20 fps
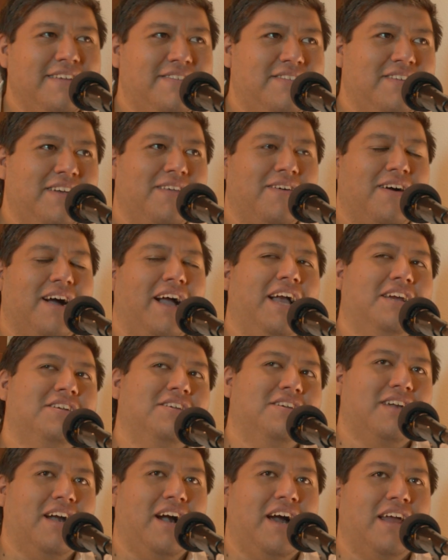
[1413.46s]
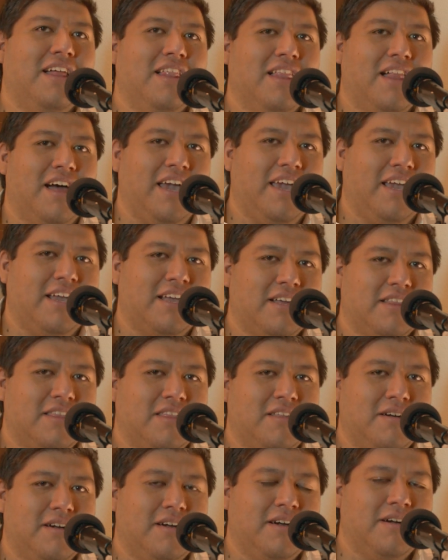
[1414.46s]
say though, I actually kind of like
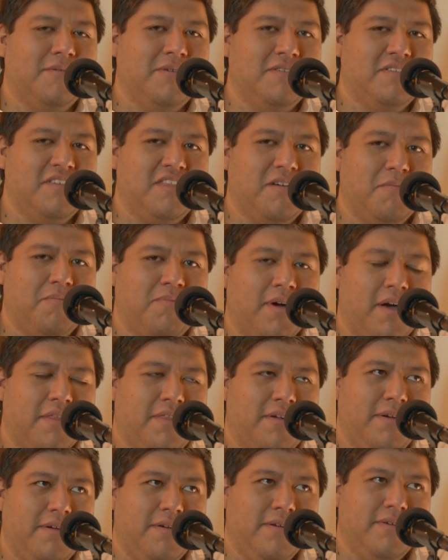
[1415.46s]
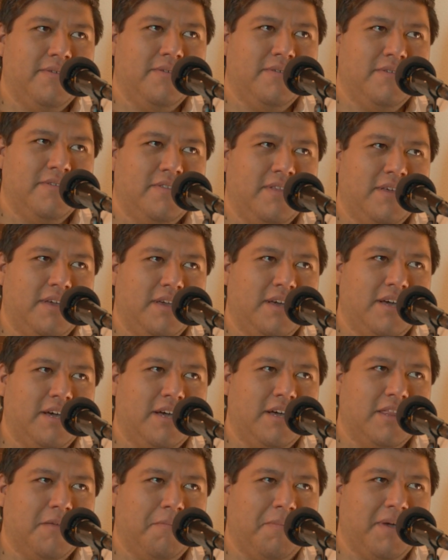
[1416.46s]
the brother who's
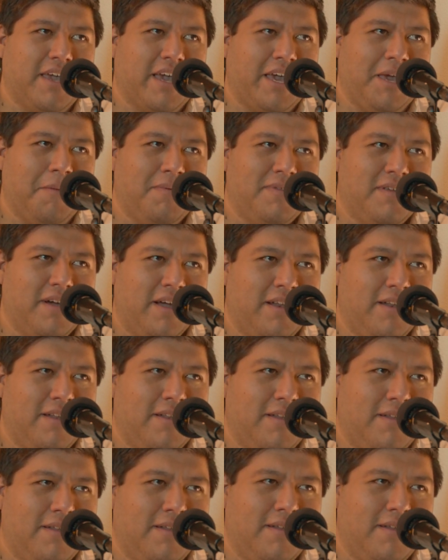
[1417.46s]
the big ape Titan.